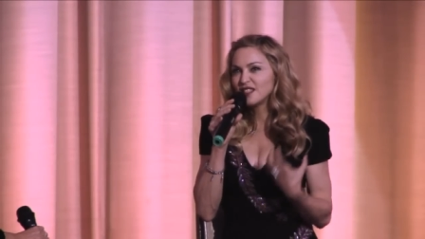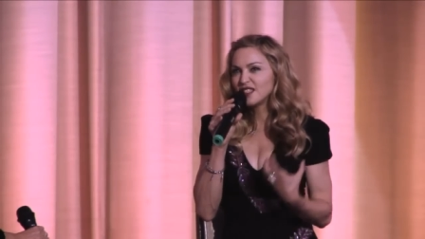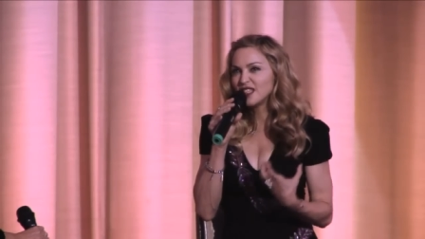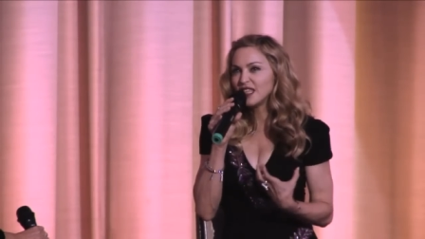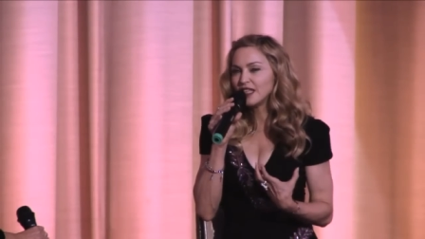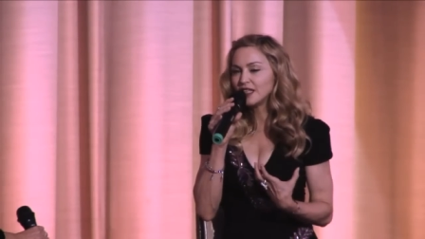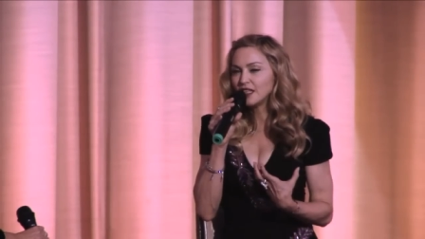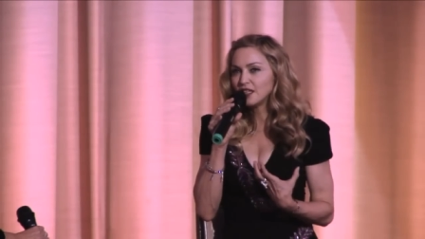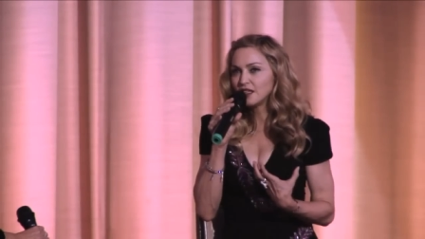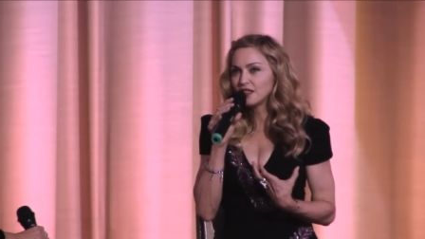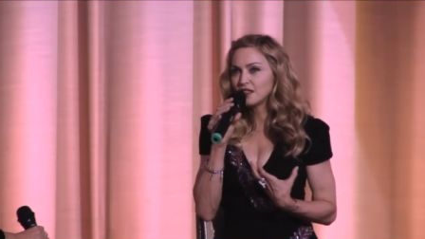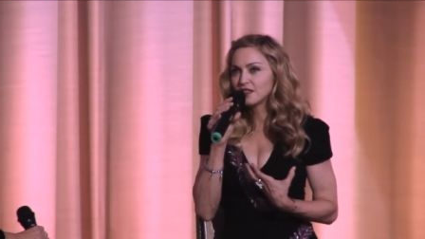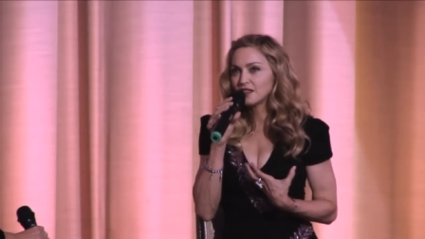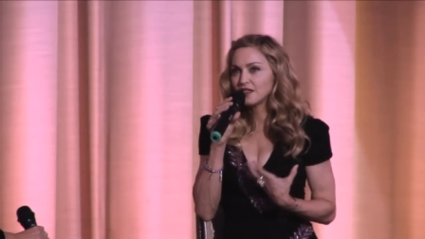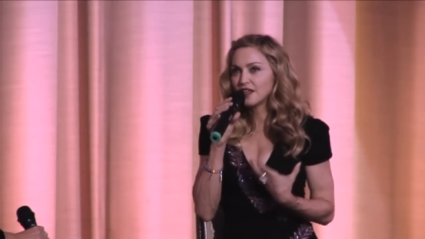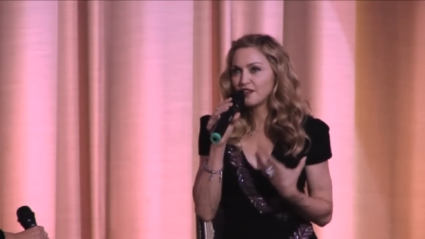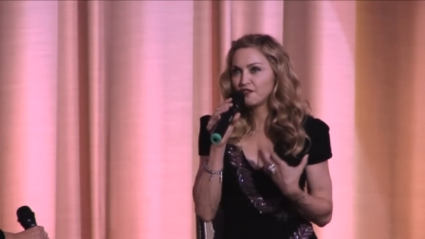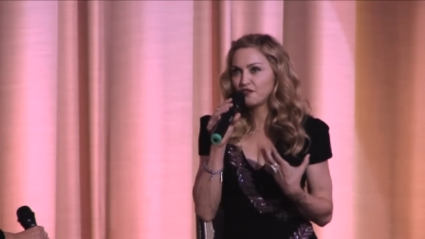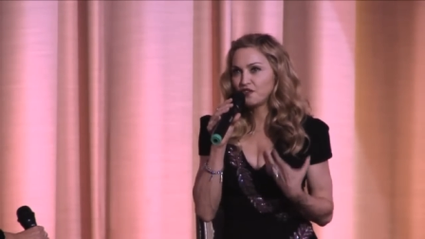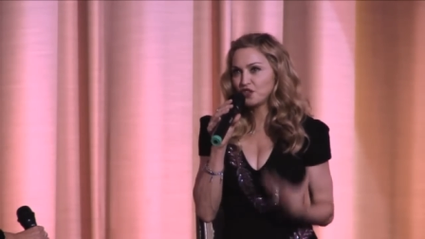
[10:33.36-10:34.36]
steeliness
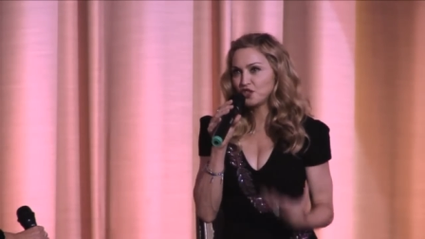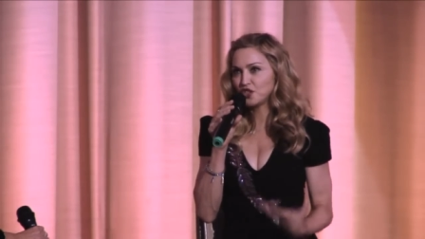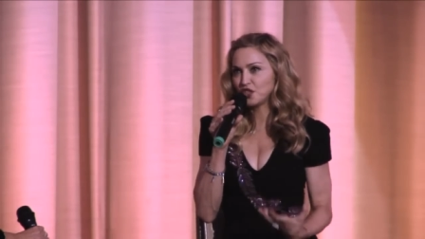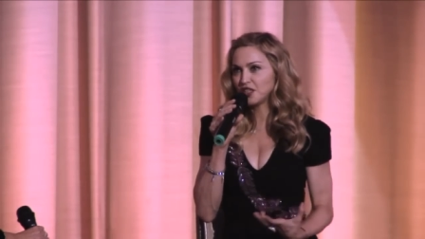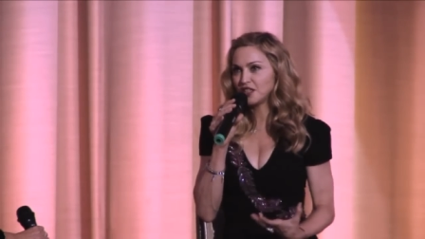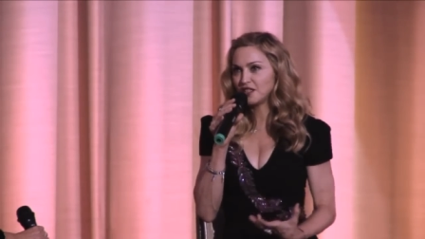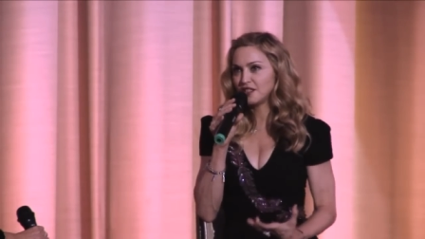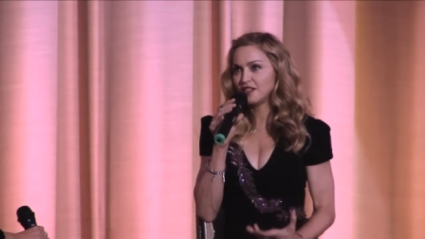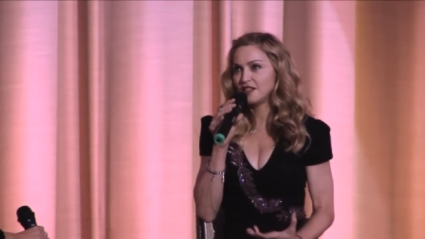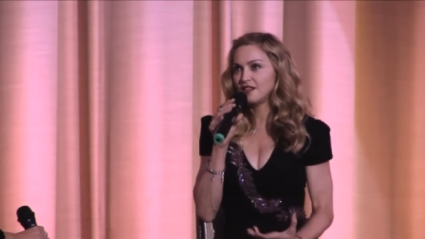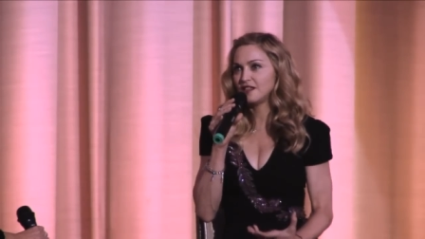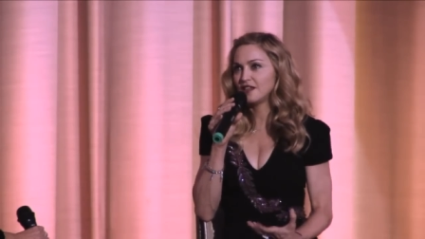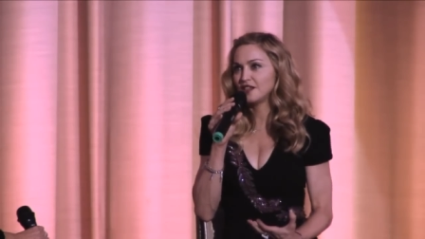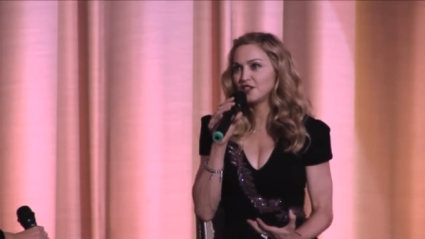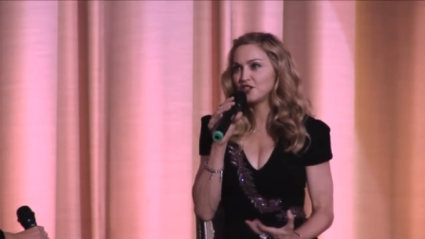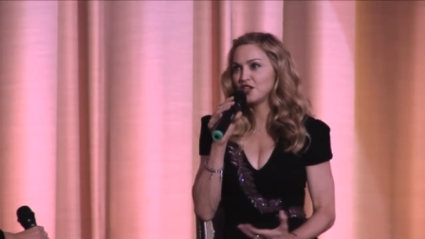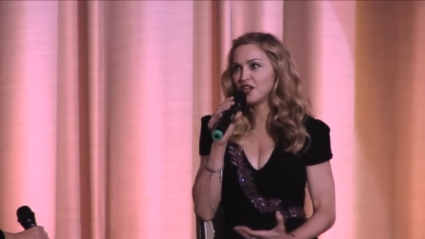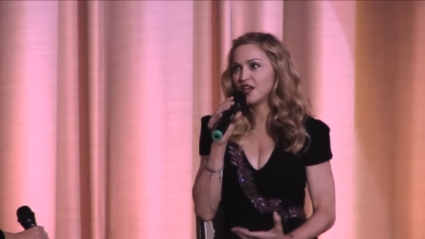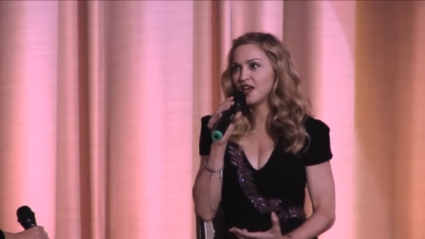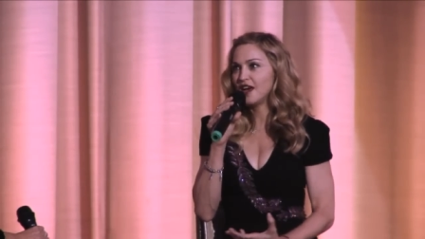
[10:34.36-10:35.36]
and fragility that
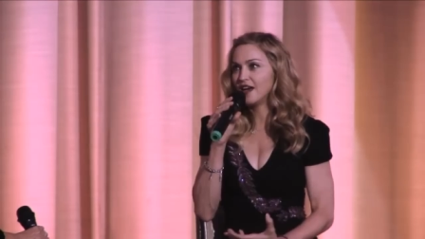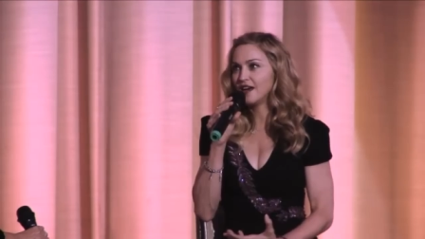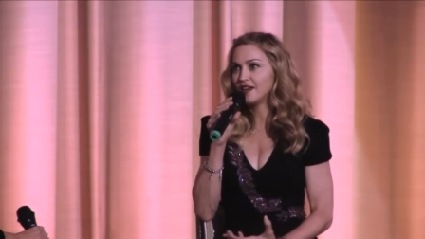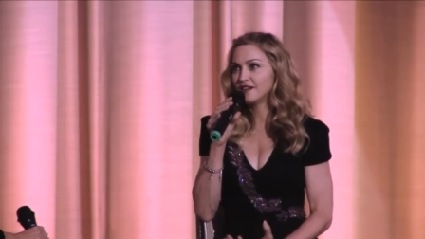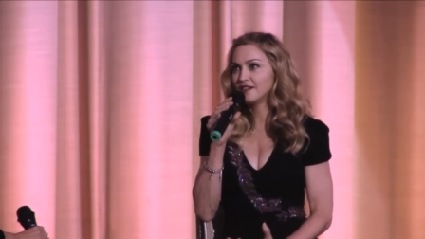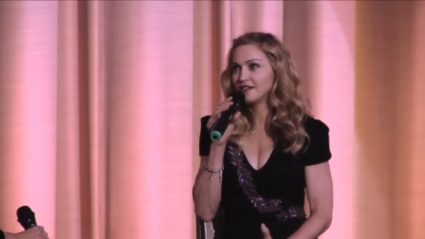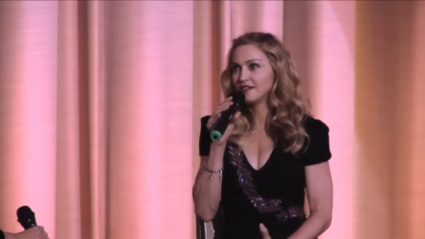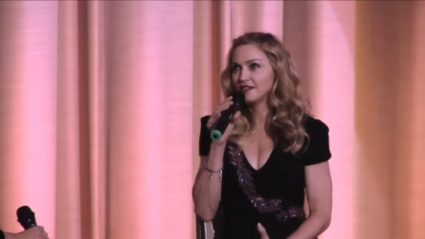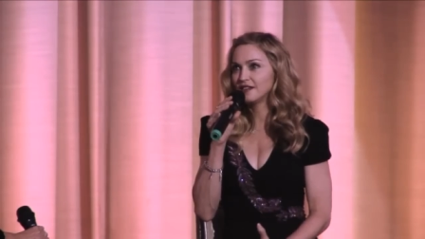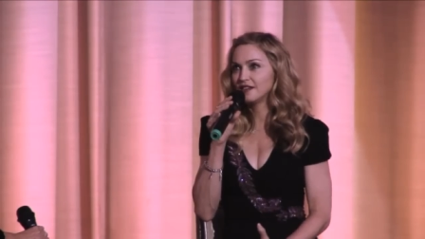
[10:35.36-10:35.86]
she had.